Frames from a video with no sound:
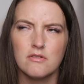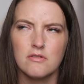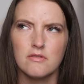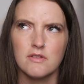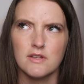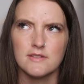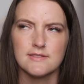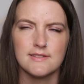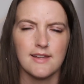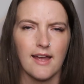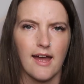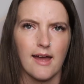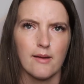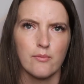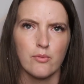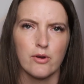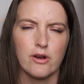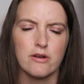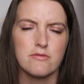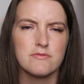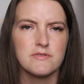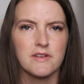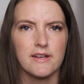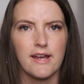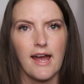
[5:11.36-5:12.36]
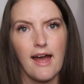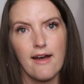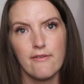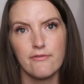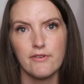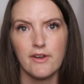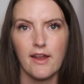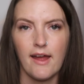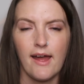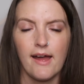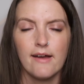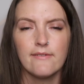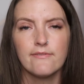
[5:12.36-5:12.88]
this time, where it was like half
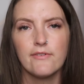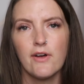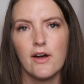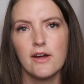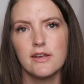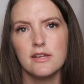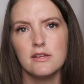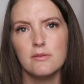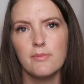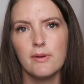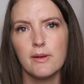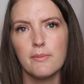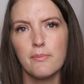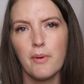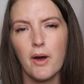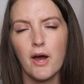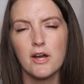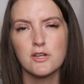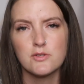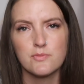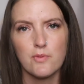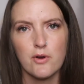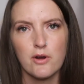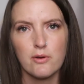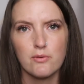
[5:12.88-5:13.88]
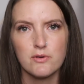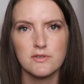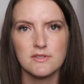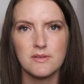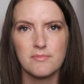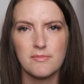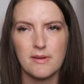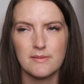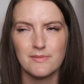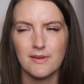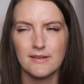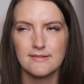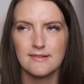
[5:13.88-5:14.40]
and half on eBay and Poshmark, or
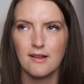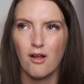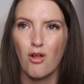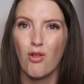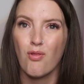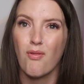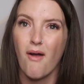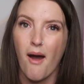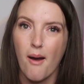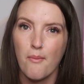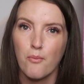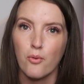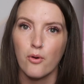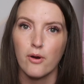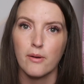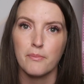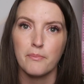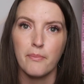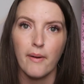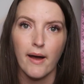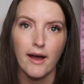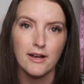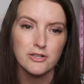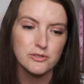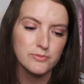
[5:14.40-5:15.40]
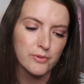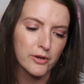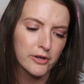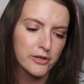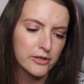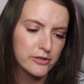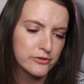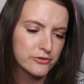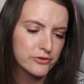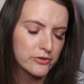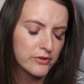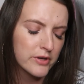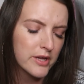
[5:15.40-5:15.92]
sometimes I sell a lot more in Poshmark
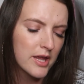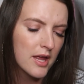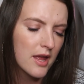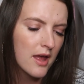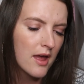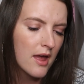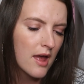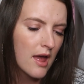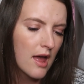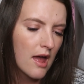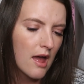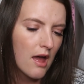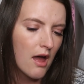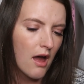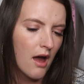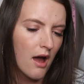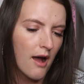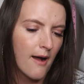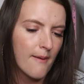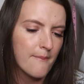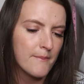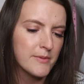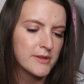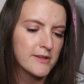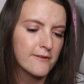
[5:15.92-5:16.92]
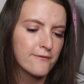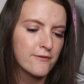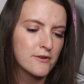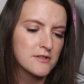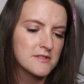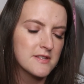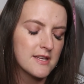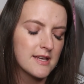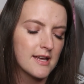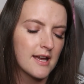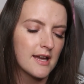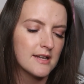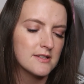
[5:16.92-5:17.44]
usually. But the first
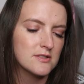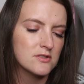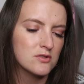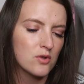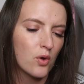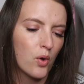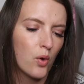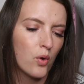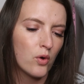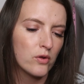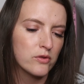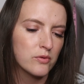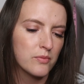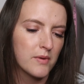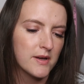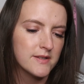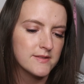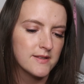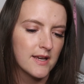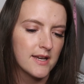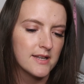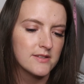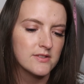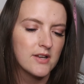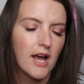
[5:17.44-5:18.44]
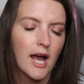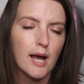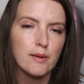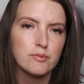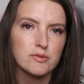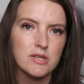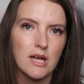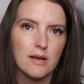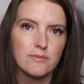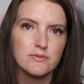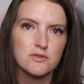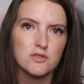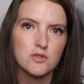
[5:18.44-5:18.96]
thing I sold was a
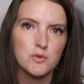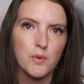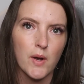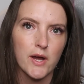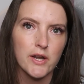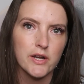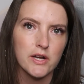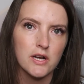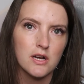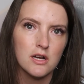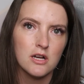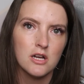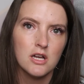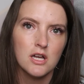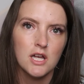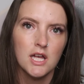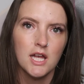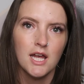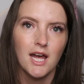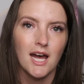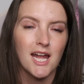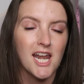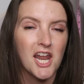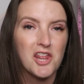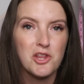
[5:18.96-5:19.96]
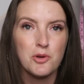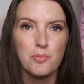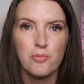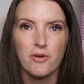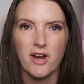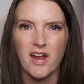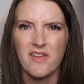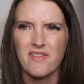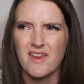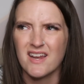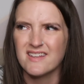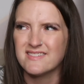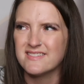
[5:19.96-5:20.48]
Topshop Sweater, another
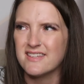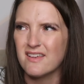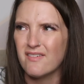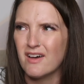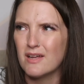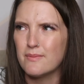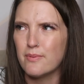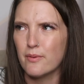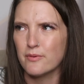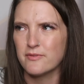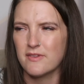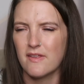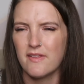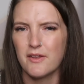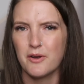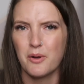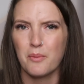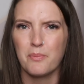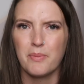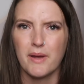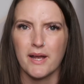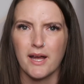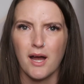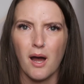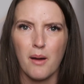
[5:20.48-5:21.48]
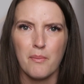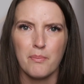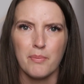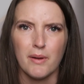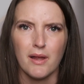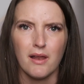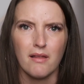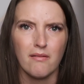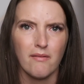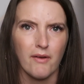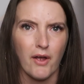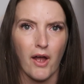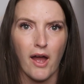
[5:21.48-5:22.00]
brand that I see a lot of people say they don't pick up, but
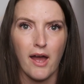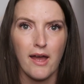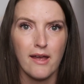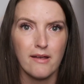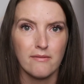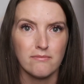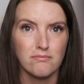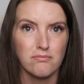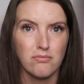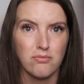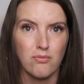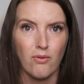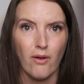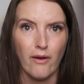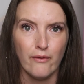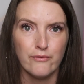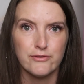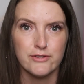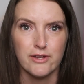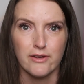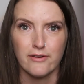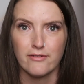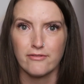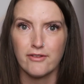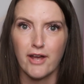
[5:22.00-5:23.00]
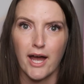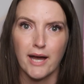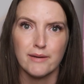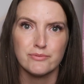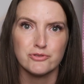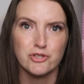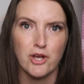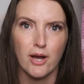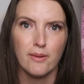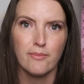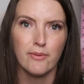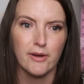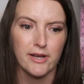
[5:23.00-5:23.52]
I love selling
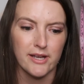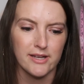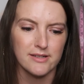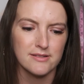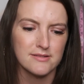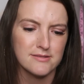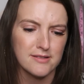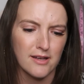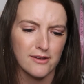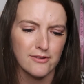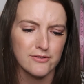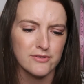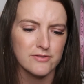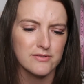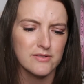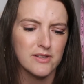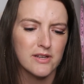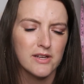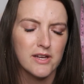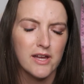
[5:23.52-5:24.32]
Topshop. Like, it sells